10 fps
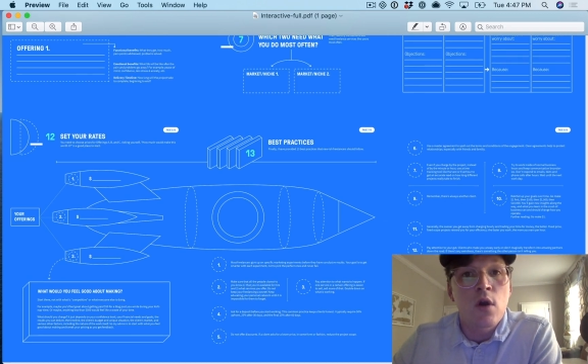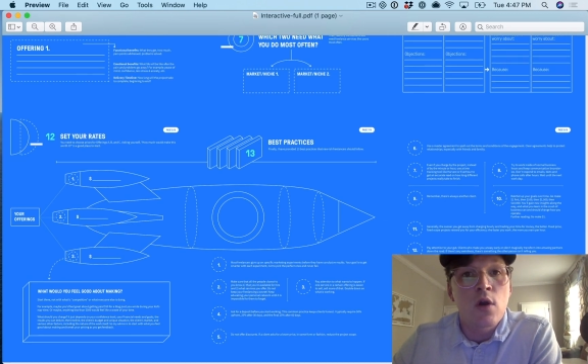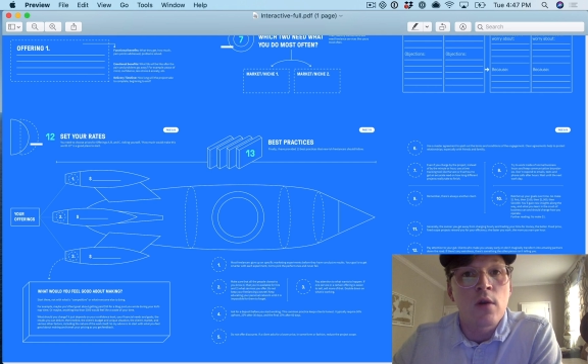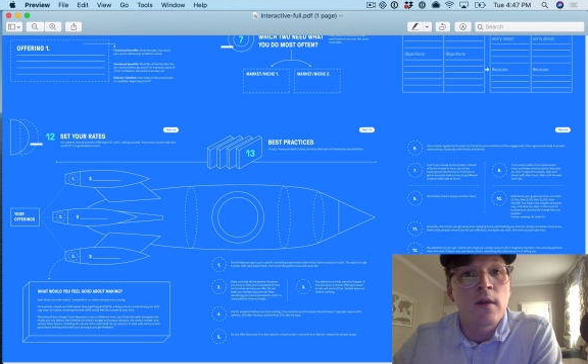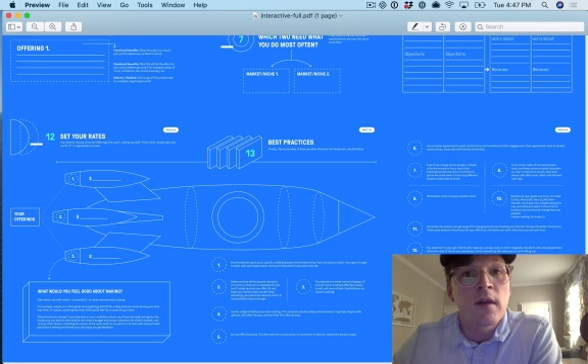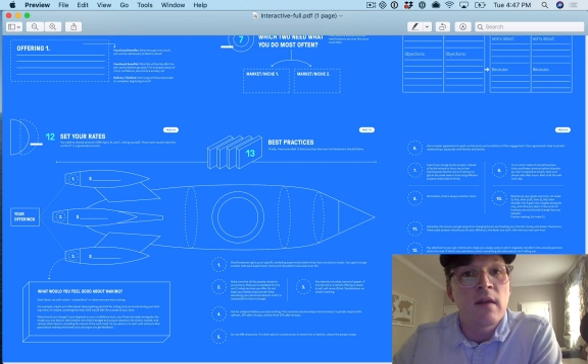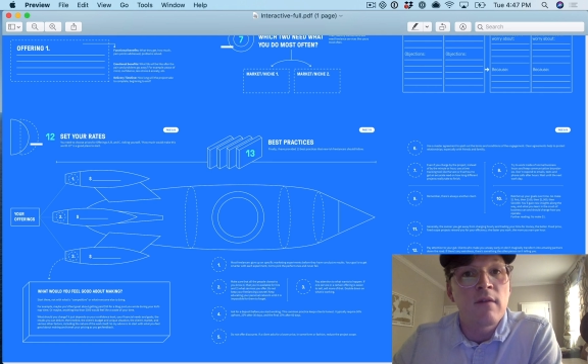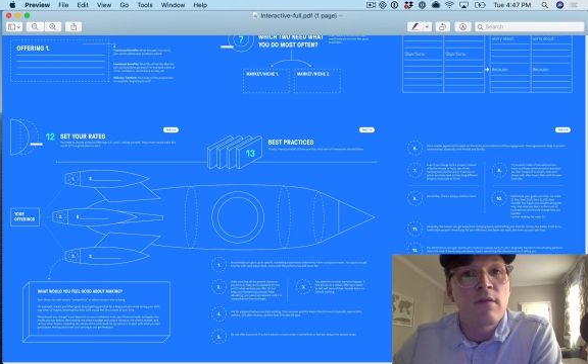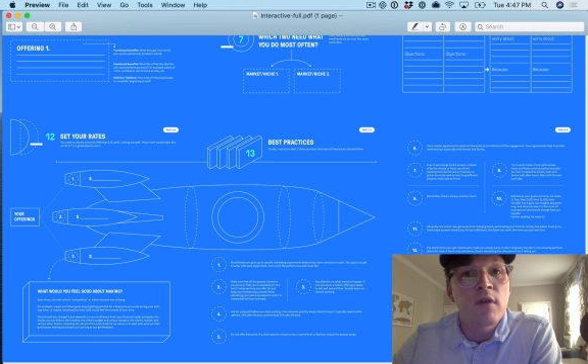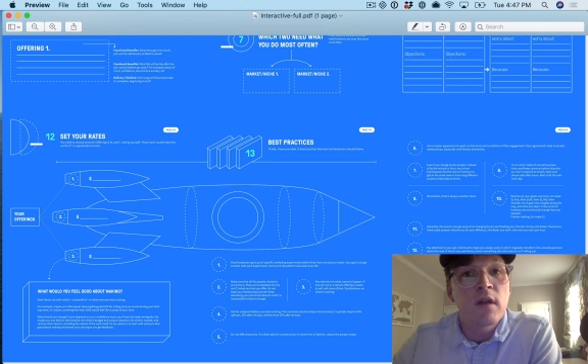early
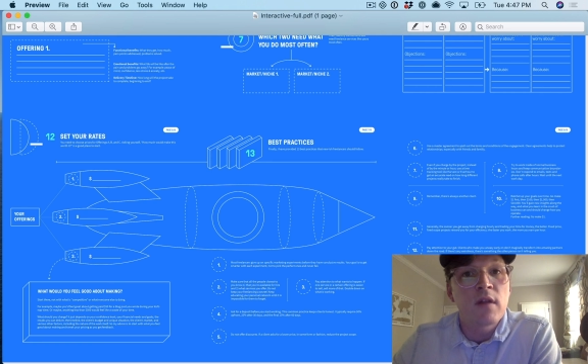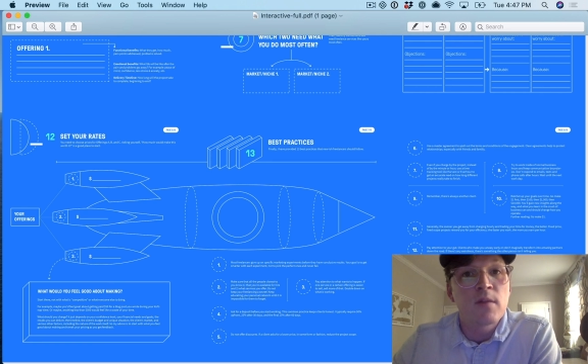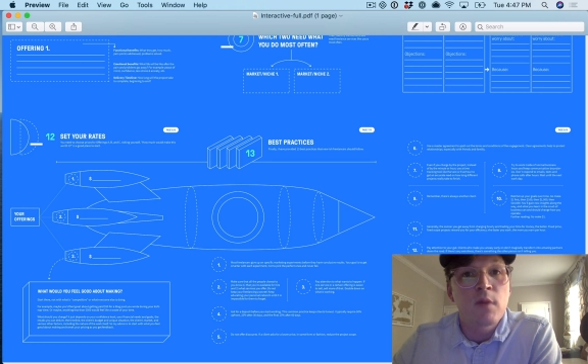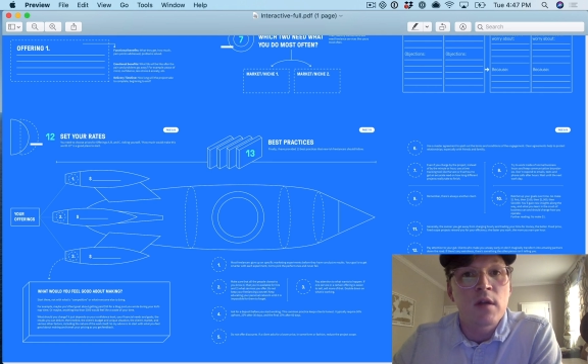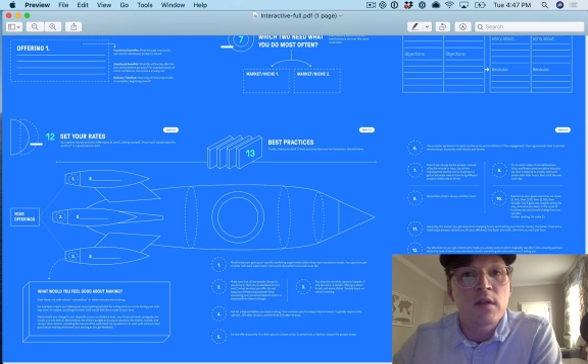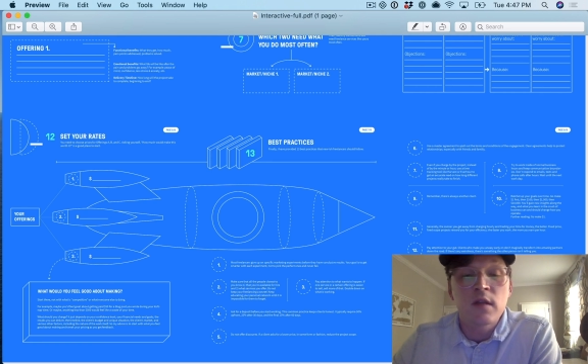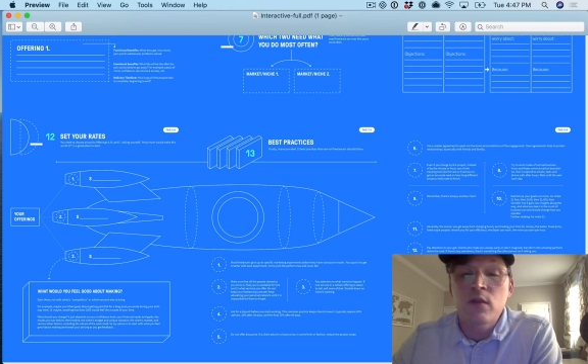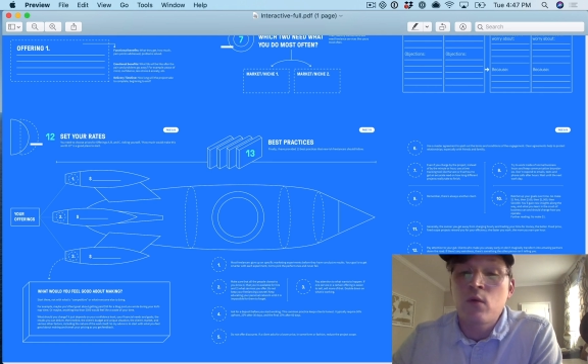freelance projects.